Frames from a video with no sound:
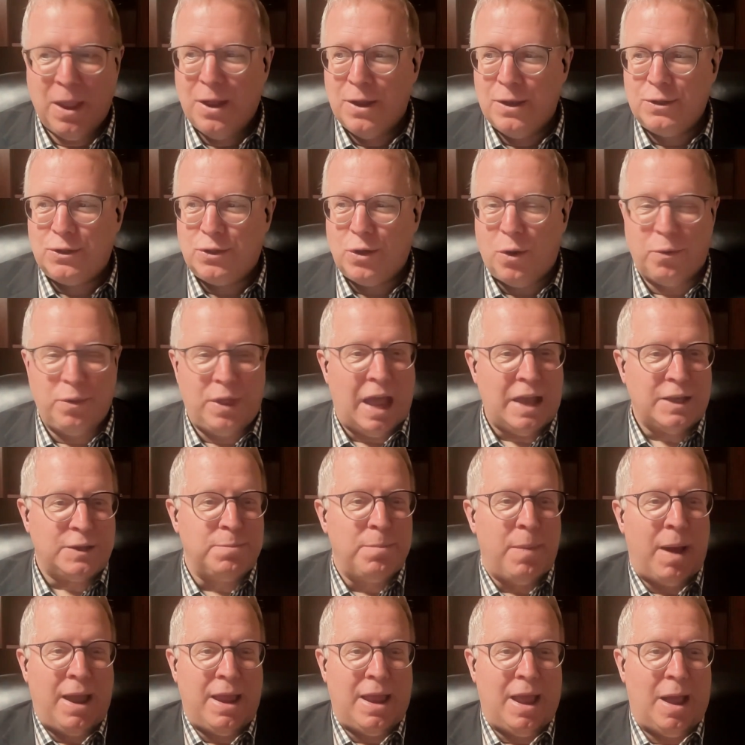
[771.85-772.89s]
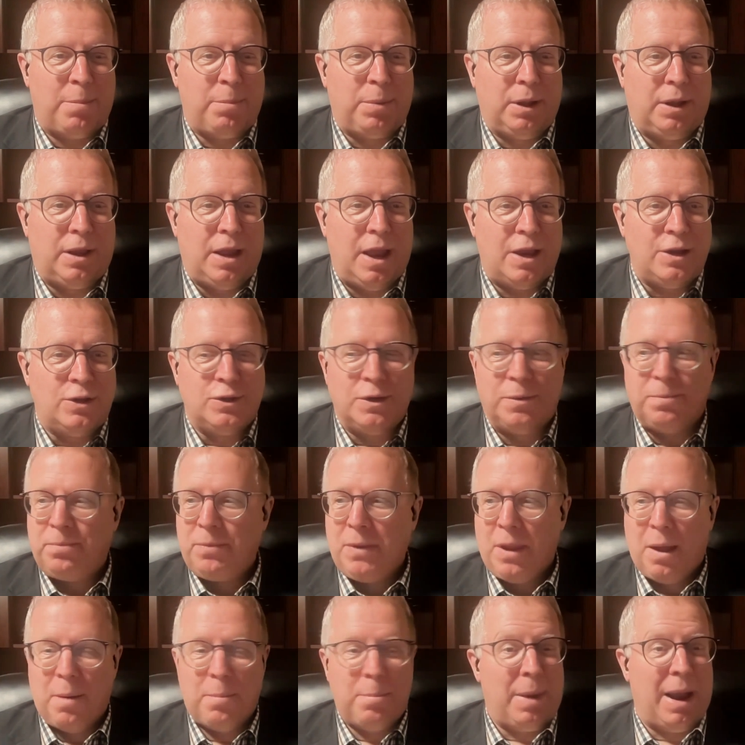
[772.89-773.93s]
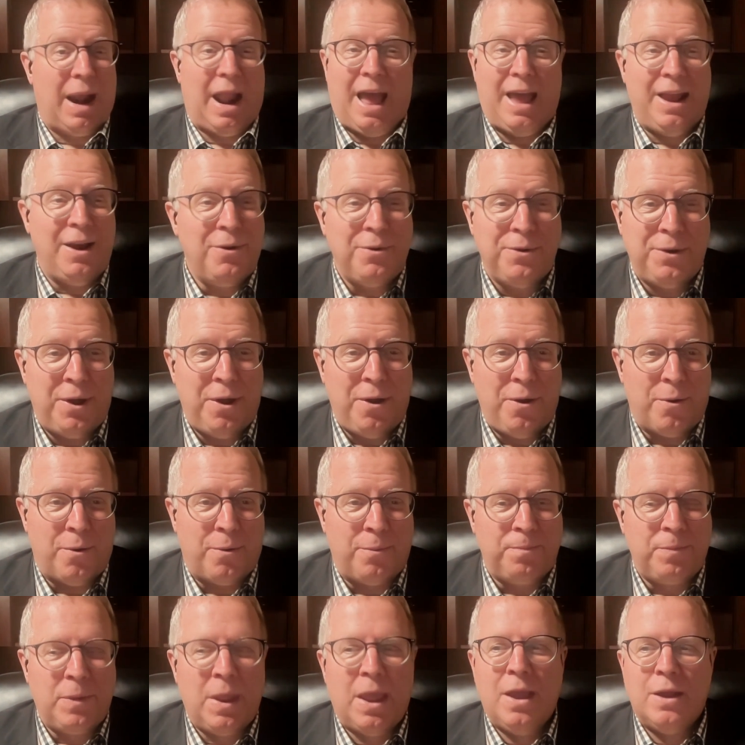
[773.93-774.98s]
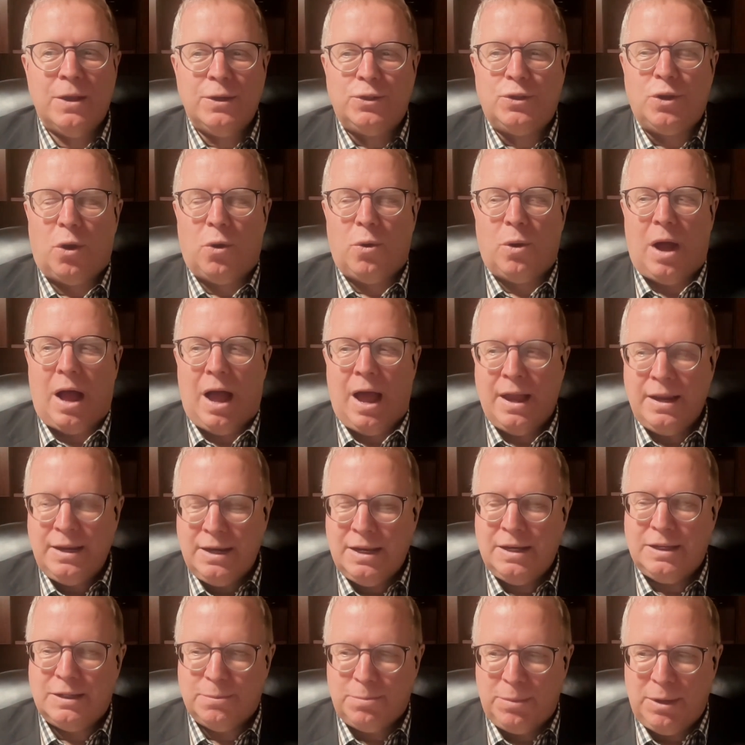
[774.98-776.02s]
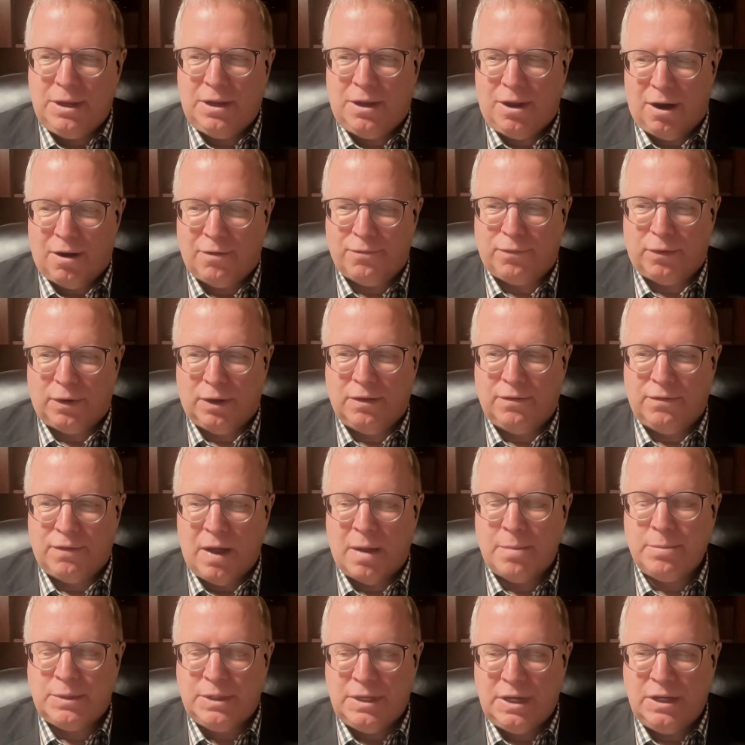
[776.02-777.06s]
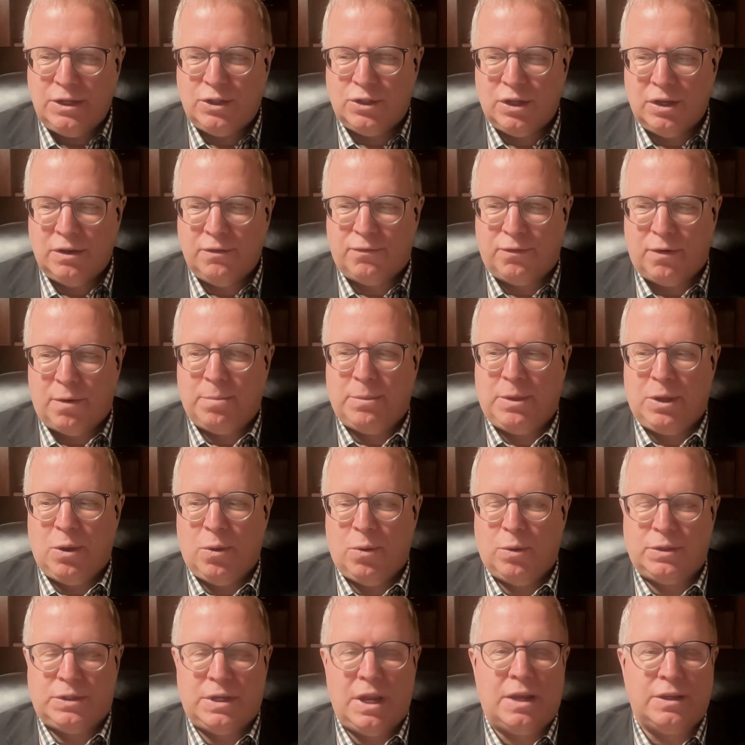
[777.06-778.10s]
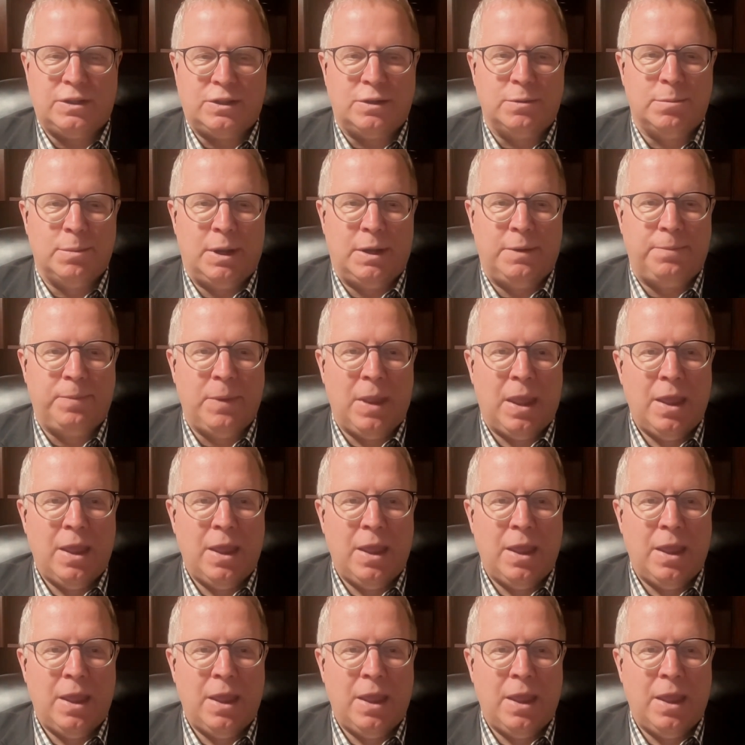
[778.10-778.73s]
So that's my application, but I don't know. So I need to be careful if I'm teaching from the Old Testament